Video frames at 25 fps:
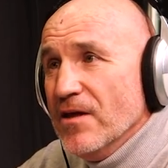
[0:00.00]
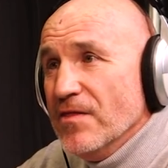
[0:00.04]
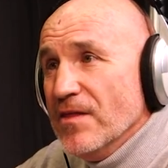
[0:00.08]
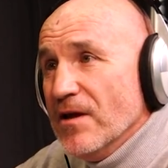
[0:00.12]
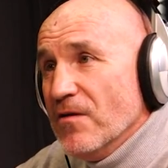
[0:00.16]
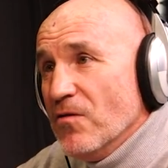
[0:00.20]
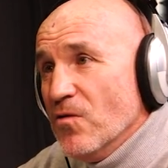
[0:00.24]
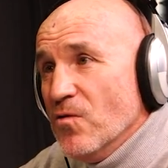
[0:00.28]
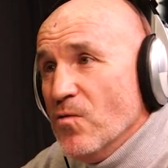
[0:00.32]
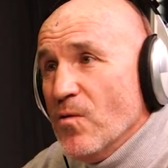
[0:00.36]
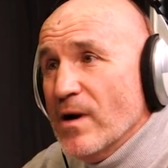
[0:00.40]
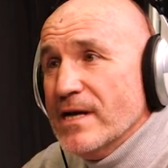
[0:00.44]

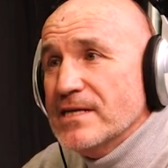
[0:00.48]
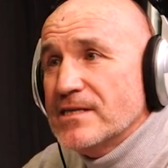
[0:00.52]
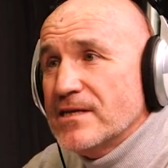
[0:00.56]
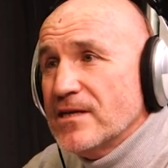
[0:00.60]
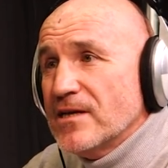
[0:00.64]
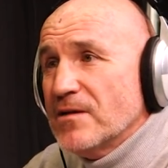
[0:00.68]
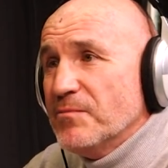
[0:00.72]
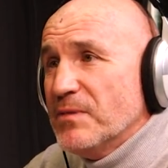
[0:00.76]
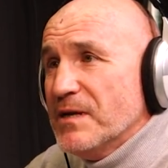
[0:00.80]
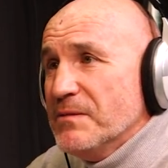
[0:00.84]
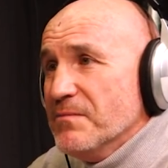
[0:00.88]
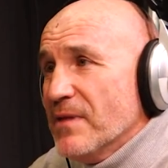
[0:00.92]
They're always
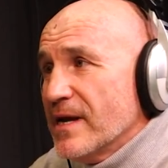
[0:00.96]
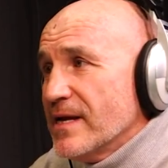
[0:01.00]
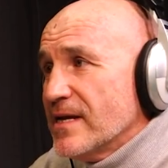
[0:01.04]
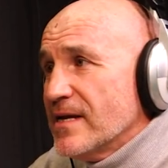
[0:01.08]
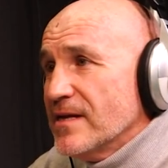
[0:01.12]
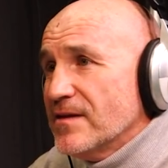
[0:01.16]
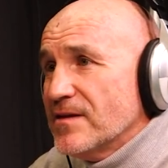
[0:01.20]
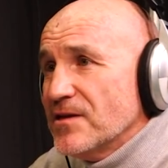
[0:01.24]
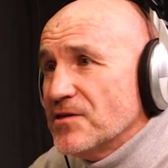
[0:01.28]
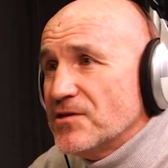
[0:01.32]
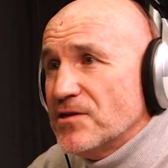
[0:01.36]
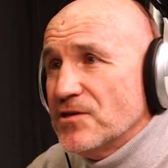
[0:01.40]
going to be
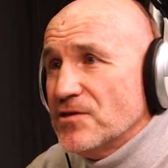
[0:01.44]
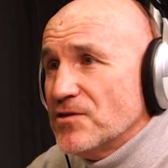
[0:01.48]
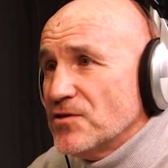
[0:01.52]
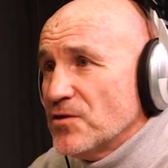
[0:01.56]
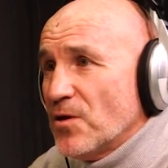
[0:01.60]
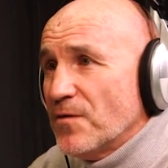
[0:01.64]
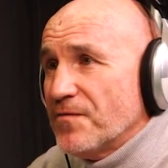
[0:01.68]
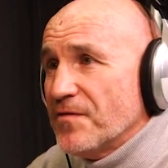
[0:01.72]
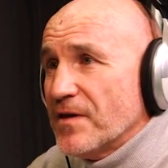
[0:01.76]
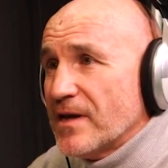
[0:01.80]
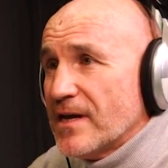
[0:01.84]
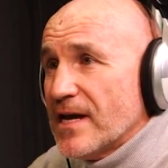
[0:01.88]
making
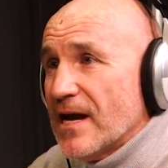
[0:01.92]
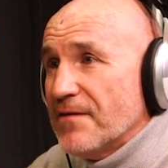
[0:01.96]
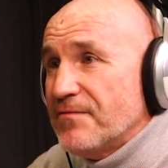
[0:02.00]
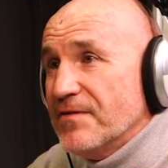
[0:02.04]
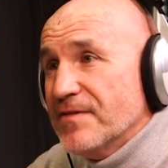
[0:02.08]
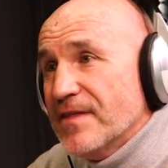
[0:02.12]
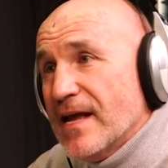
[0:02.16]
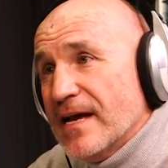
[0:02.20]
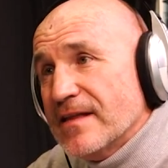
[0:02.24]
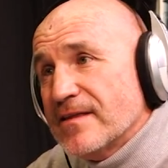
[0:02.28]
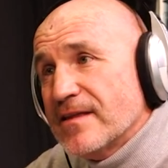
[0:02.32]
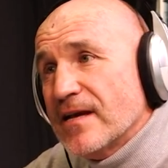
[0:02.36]
decisions off the cuff,
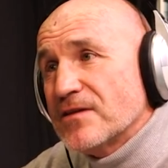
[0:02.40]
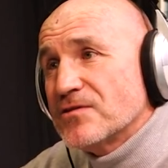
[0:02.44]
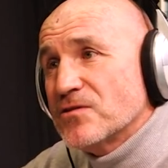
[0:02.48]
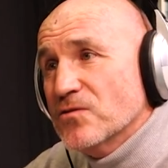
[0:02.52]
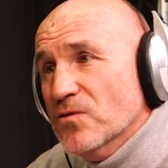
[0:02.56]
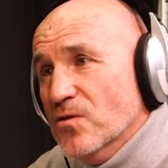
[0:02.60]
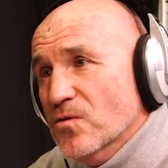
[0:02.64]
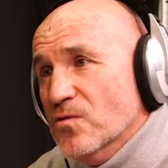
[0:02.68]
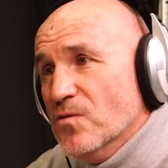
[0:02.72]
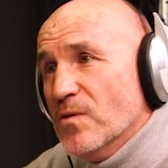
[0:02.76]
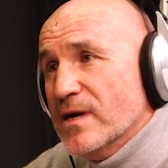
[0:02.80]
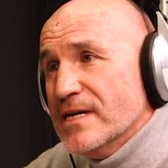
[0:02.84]
and that
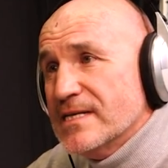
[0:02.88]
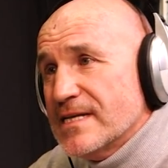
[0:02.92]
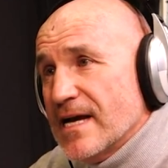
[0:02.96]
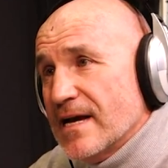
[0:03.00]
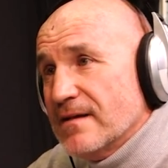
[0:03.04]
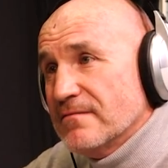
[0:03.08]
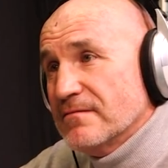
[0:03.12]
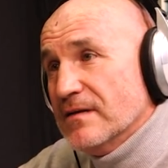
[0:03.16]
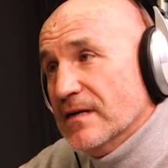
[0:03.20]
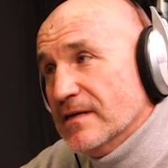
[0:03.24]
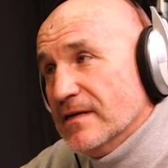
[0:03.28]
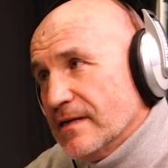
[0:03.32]
doesn't always
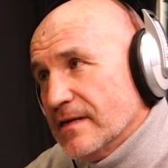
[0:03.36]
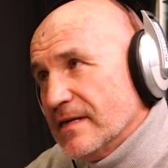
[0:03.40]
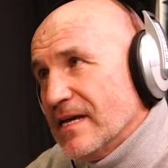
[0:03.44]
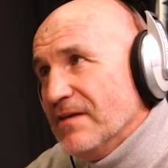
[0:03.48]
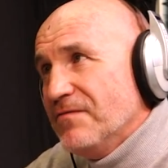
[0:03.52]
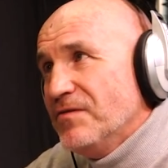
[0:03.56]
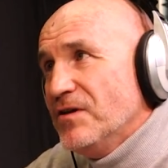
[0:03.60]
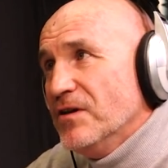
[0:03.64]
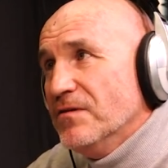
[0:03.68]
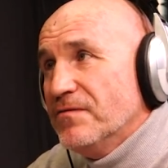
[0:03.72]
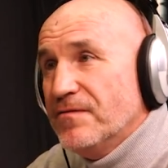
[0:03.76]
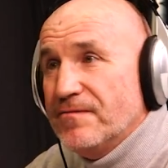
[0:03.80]

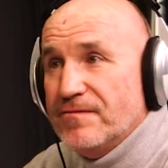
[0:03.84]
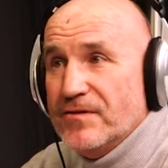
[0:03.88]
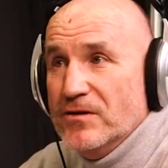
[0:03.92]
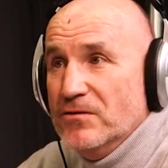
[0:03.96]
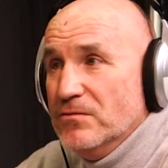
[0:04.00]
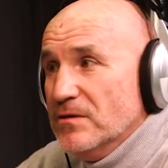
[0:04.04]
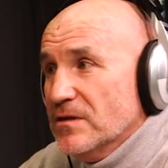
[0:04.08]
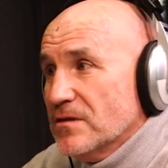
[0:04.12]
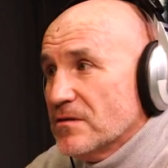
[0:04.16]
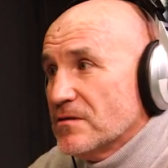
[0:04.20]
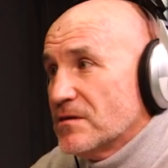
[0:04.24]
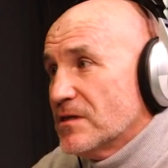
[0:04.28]
give you
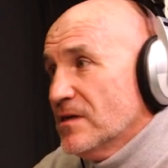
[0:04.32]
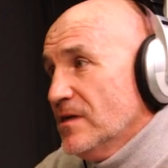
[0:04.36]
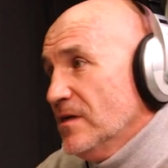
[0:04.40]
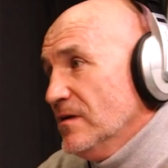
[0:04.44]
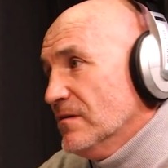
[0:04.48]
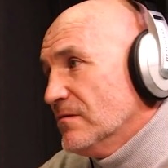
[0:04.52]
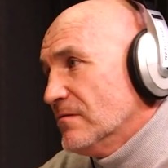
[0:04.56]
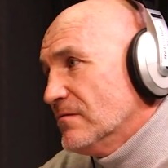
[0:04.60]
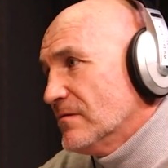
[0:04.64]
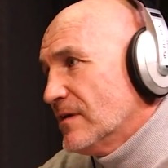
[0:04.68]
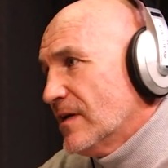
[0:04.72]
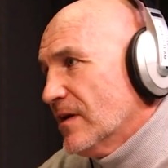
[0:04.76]

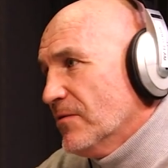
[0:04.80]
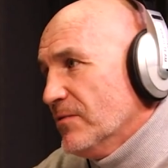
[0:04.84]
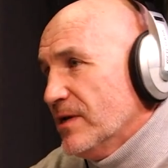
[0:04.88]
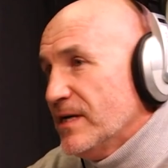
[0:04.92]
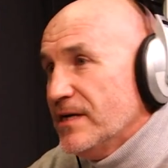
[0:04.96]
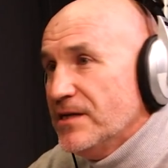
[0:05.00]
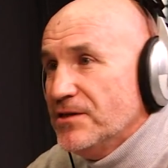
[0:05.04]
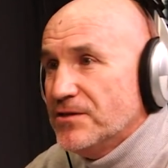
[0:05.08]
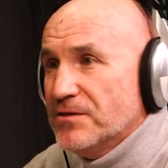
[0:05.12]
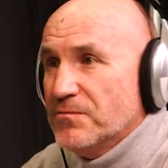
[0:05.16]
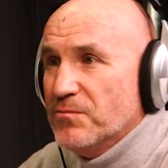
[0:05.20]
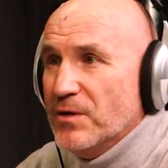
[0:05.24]
fluency and
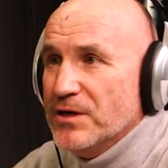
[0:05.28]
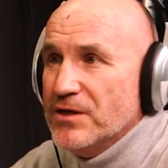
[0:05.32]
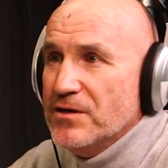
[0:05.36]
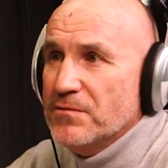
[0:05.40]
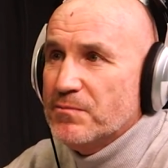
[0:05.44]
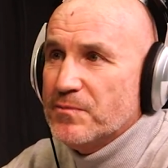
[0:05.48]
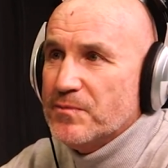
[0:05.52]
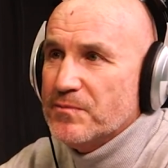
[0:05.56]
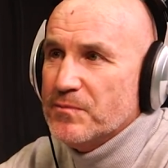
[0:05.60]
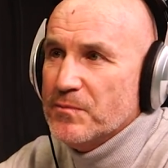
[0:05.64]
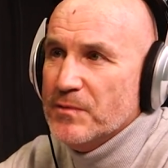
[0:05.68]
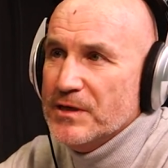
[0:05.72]
cohesion when
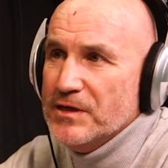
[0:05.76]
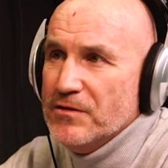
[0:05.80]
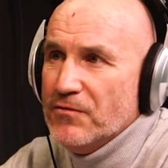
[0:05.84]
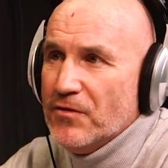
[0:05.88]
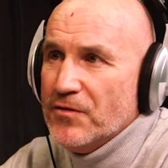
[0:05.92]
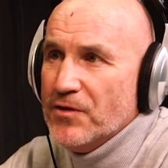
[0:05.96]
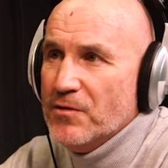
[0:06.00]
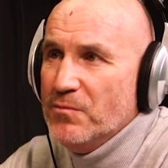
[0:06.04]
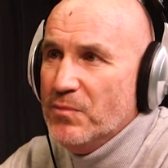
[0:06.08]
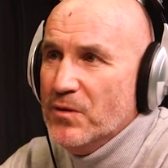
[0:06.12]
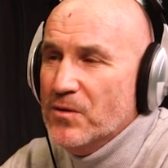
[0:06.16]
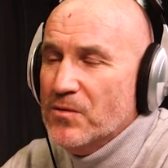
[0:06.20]
you when
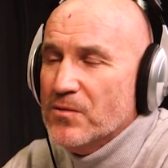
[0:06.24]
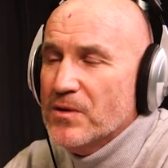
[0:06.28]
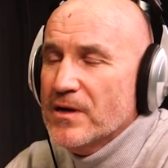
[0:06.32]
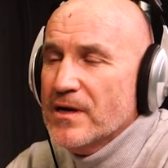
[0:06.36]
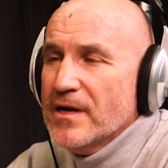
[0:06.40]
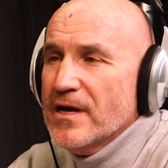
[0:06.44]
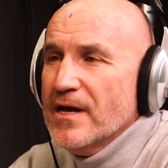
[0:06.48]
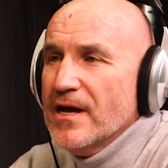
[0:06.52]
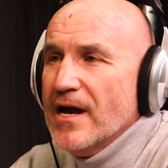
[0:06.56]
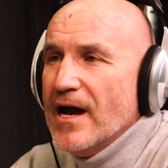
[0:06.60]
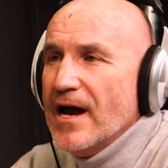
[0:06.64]
you're on the ball.